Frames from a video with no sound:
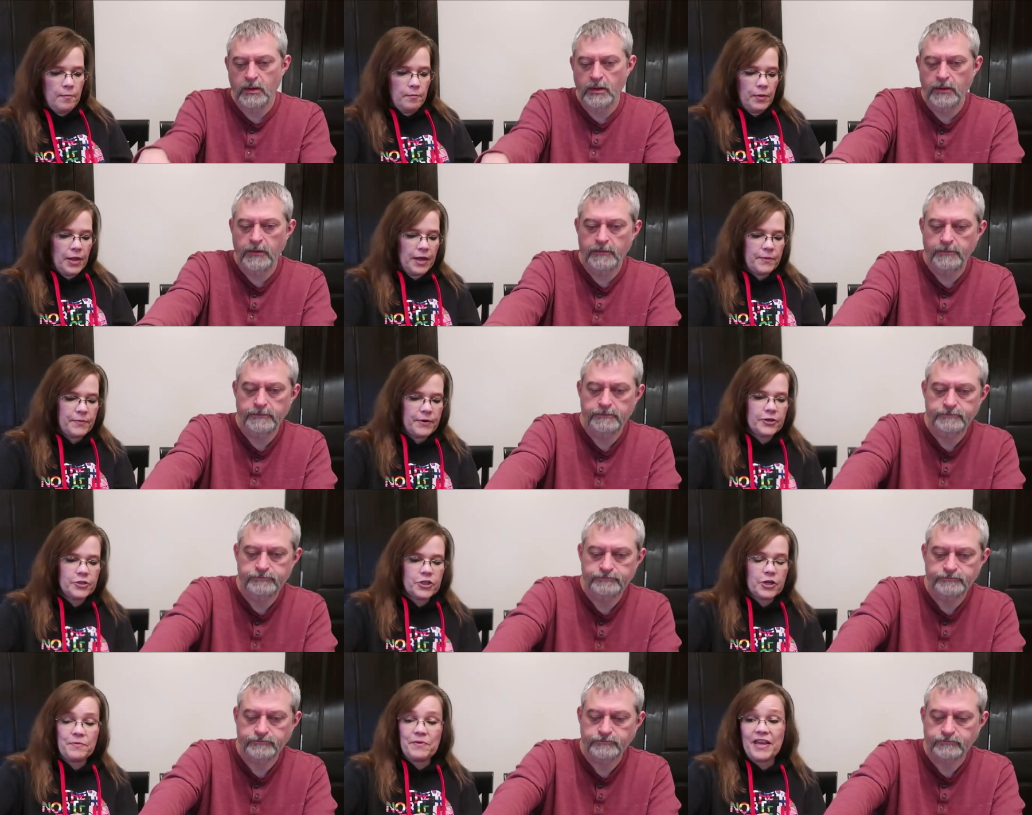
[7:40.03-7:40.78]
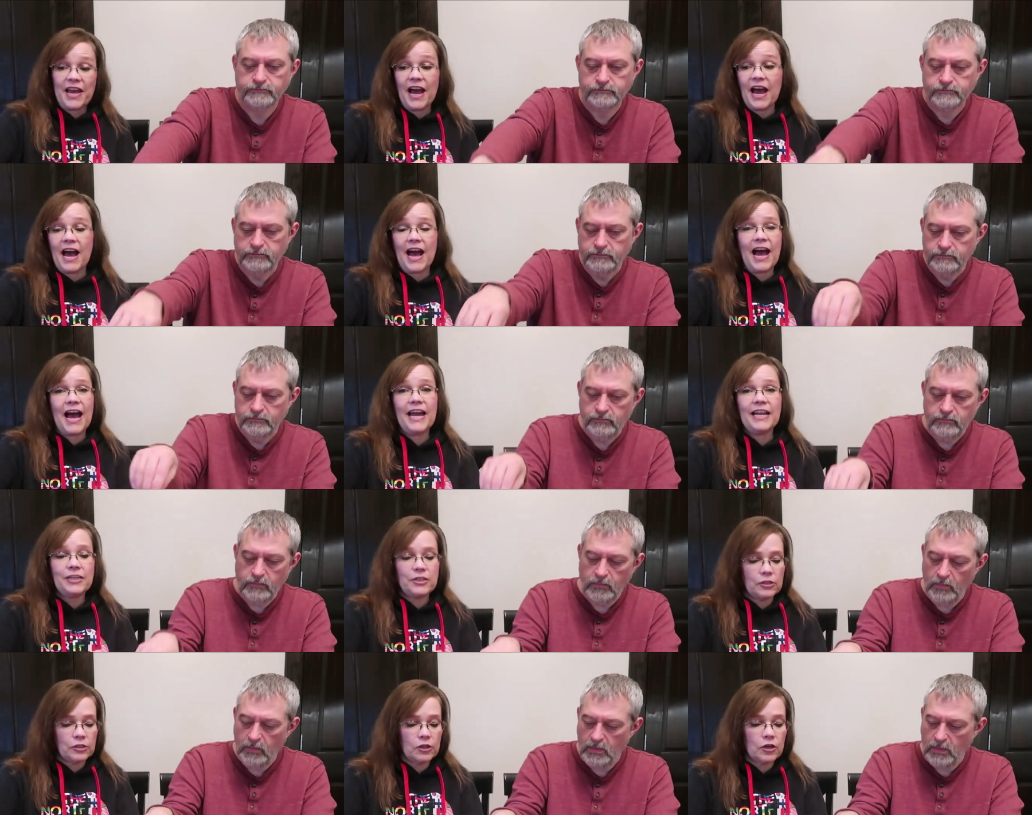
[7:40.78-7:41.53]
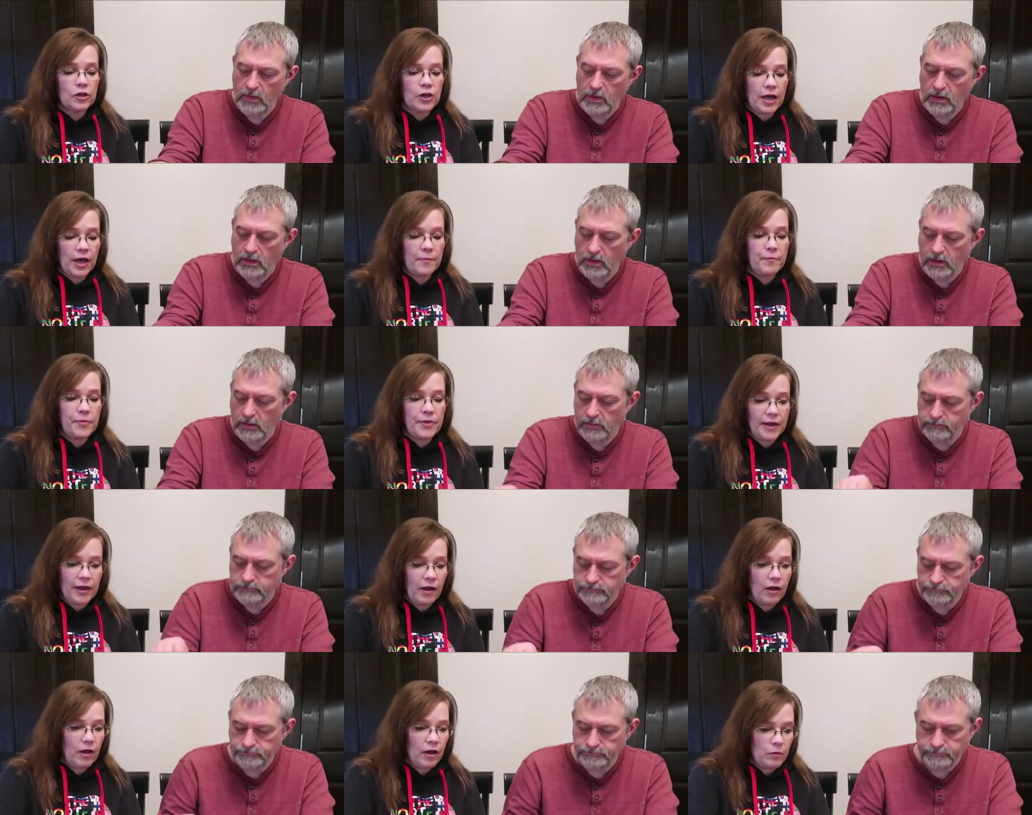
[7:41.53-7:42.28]
Speaker 1: Blackberry Jam. Yeah, I had to look up
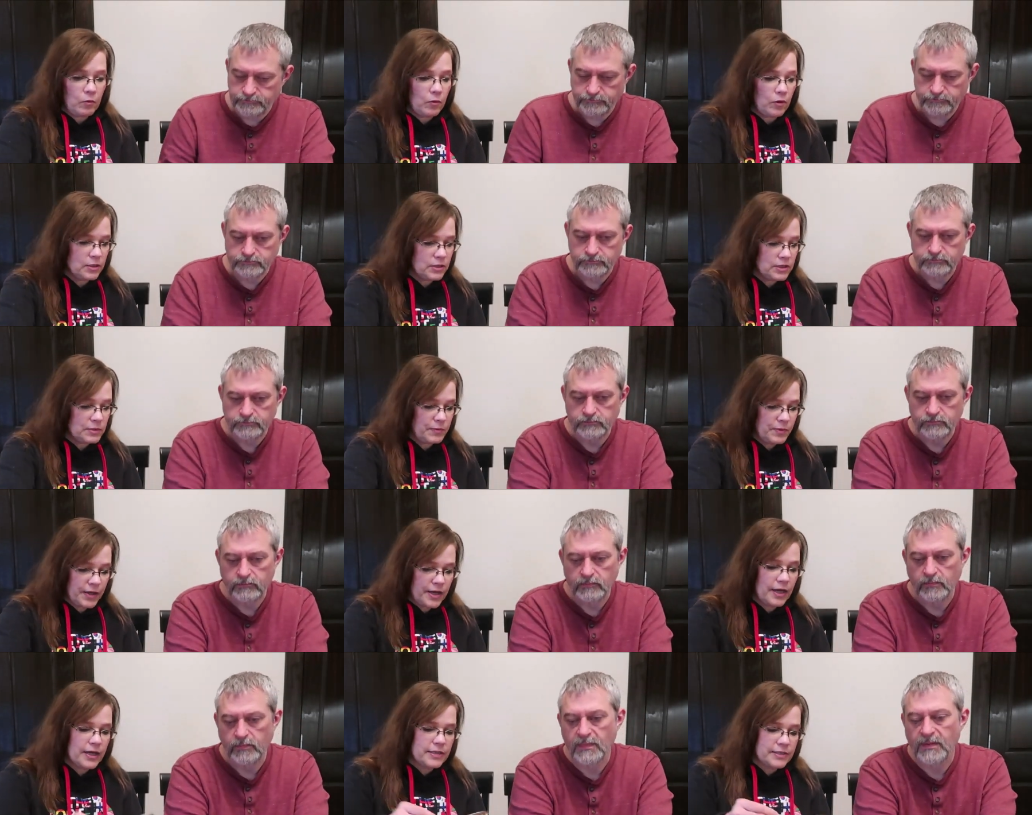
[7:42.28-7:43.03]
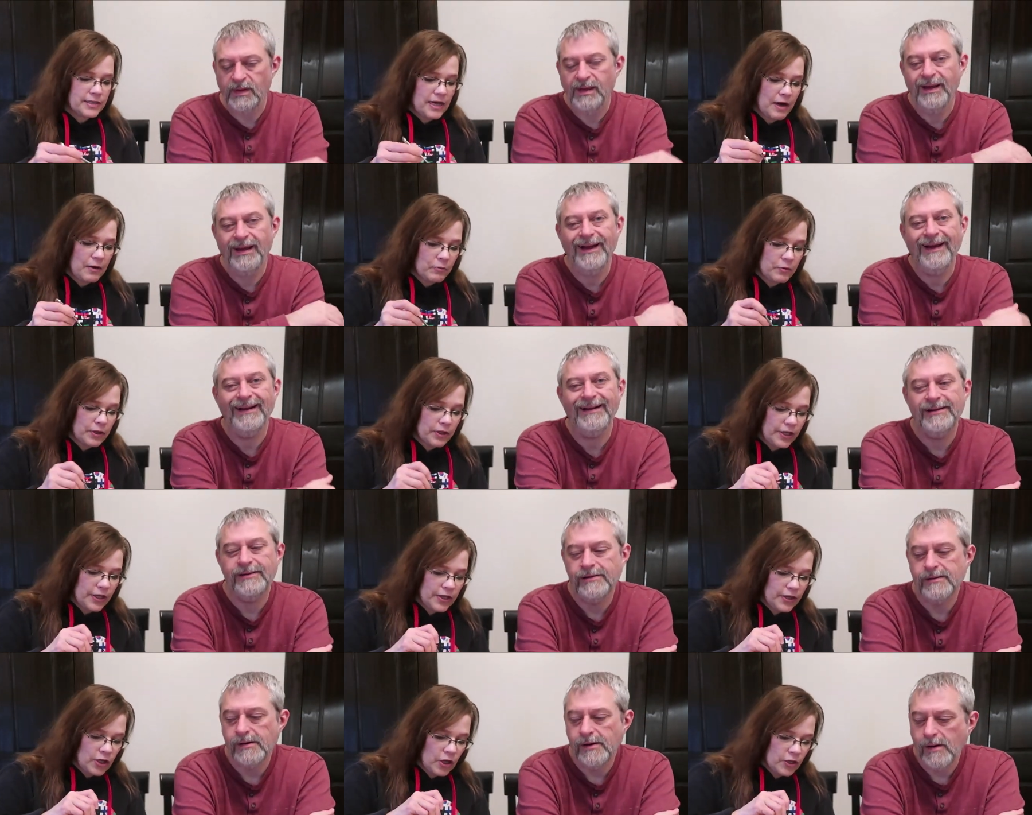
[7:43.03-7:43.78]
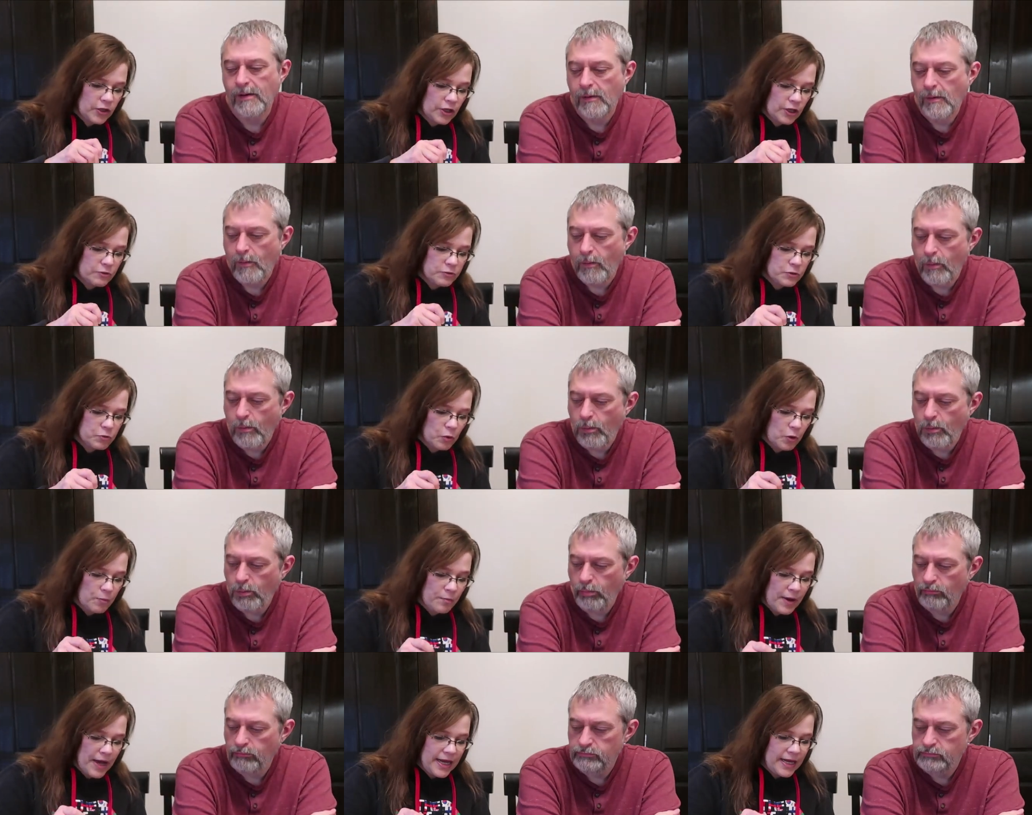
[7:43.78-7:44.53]
the odd ones because I mm-hmm. really thought those
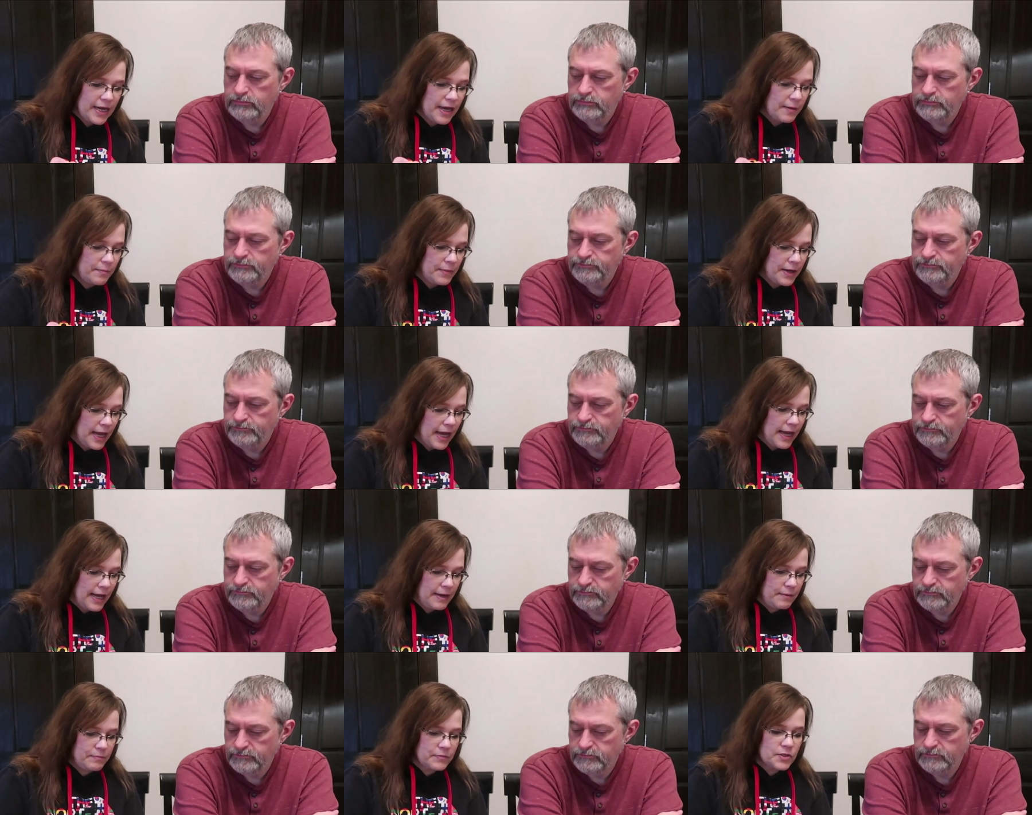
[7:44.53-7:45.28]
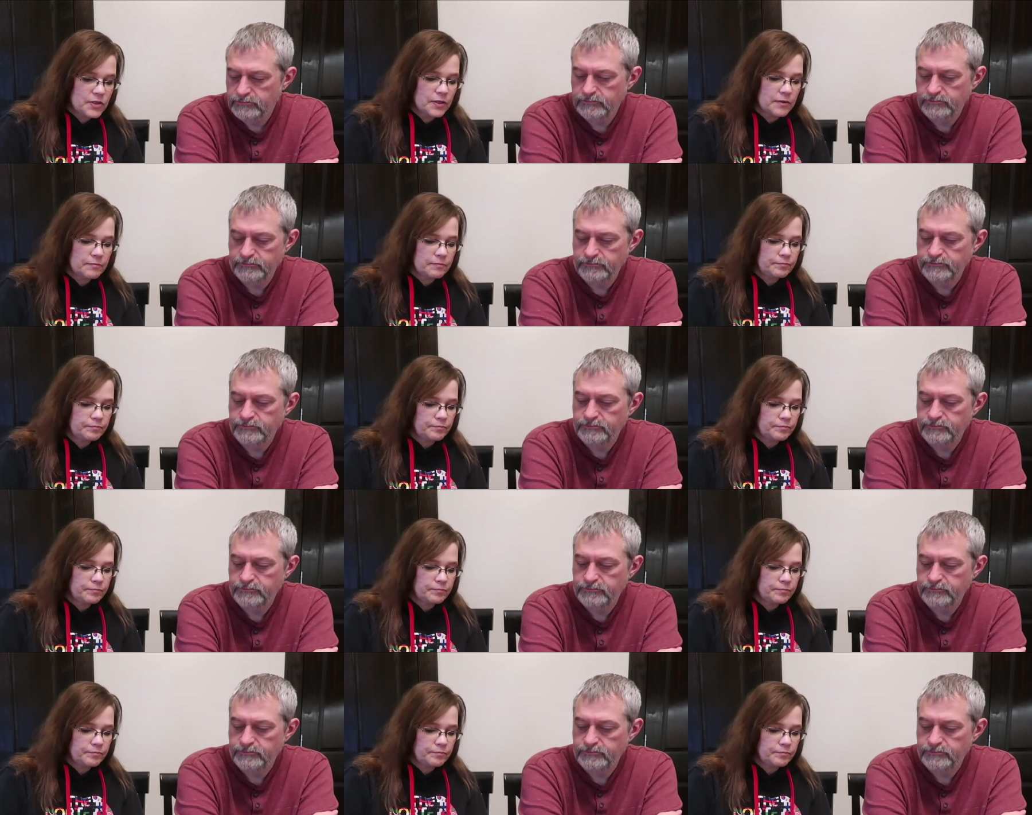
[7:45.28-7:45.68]
were made up names.